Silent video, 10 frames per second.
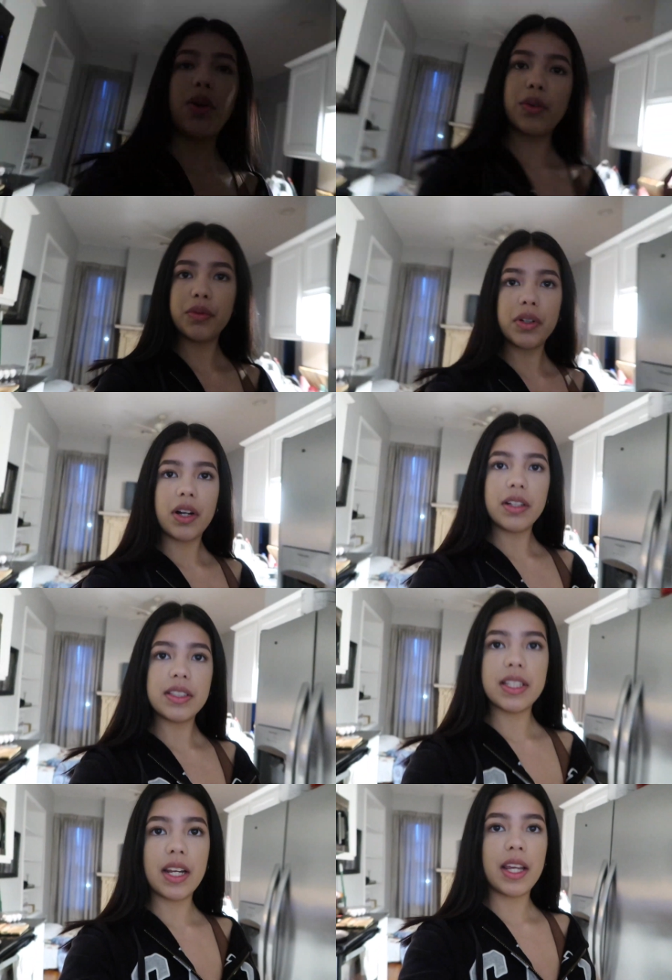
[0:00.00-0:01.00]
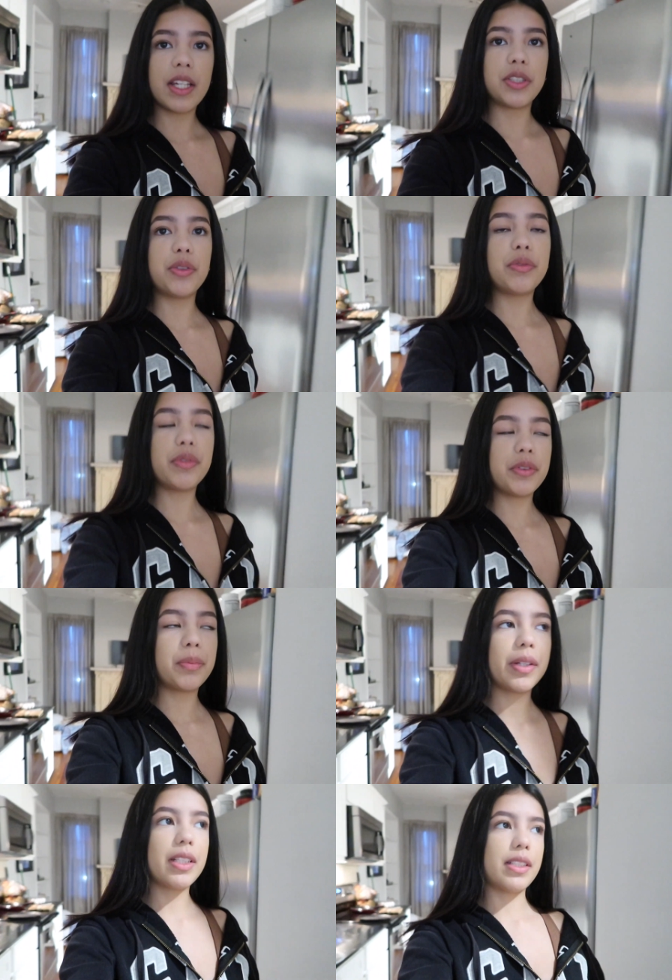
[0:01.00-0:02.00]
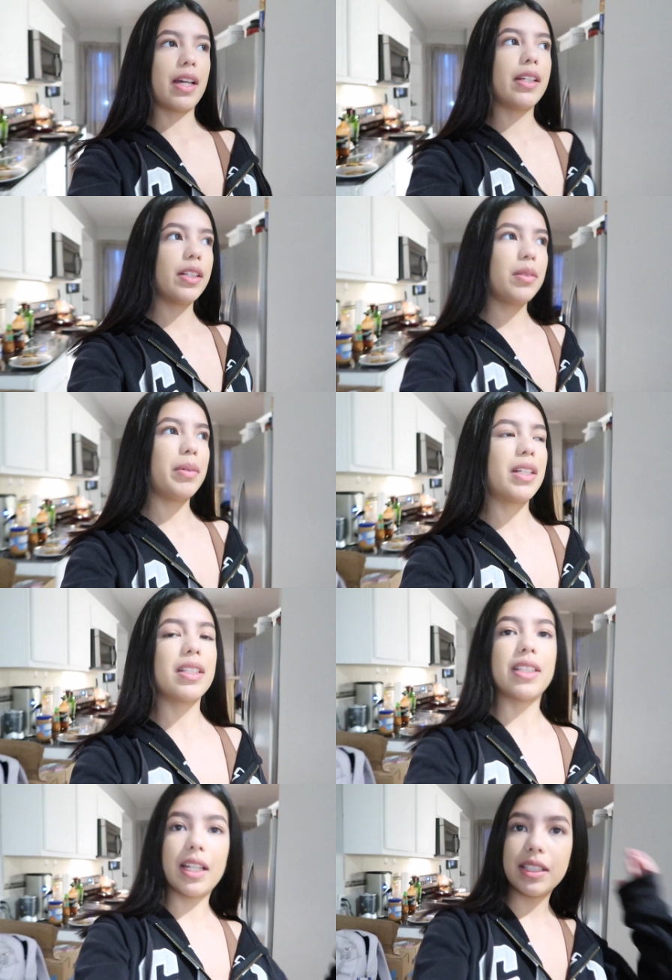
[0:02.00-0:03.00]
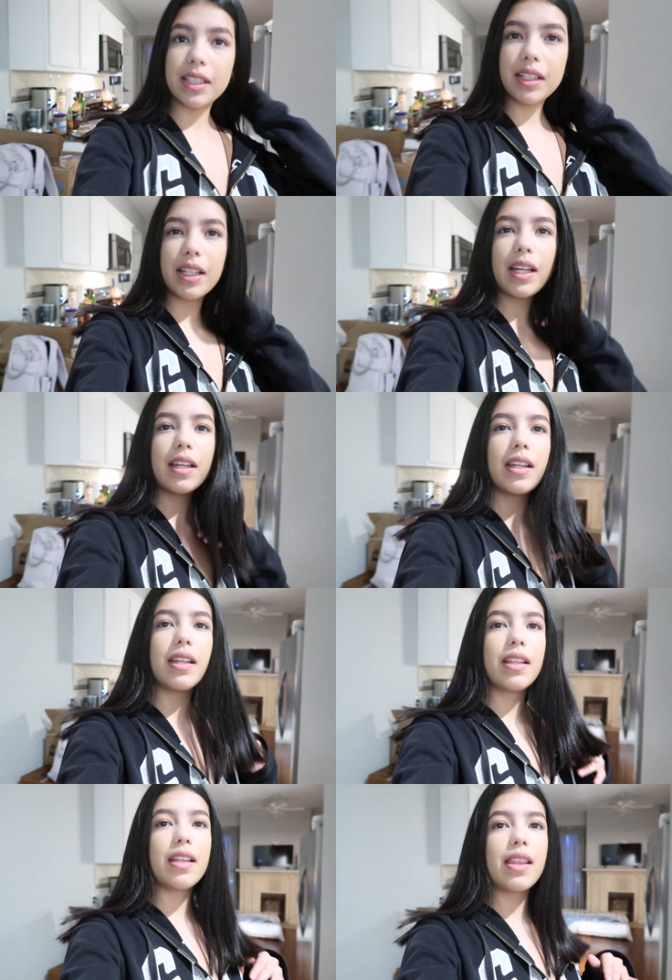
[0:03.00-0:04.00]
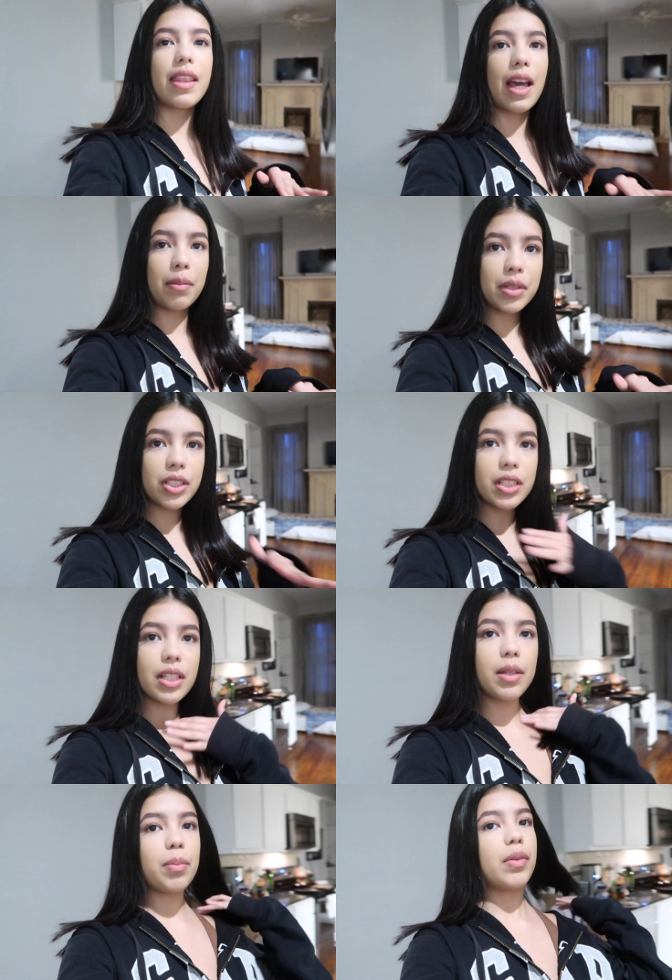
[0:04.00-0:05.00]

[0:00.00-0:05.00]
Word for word: overall today I do feel pretty tired because I didn't get that much sleep